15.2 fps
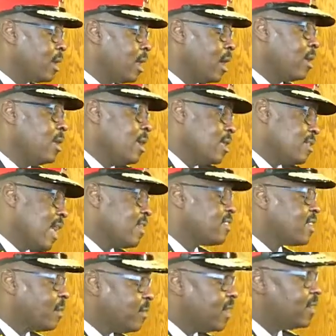And that's
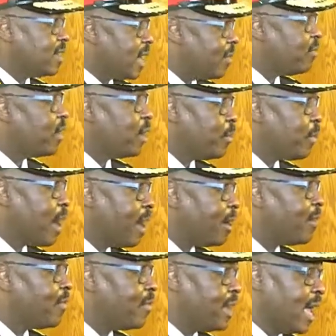something that I'm very proud of,